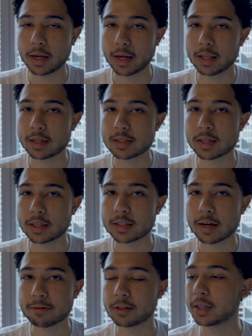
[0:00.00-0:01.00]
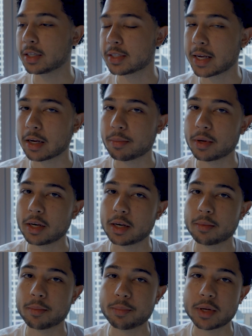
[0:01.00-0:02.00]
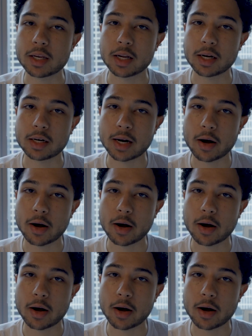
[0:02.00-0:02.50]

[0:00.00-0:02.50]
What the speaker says: and this thing definitely can take a beating.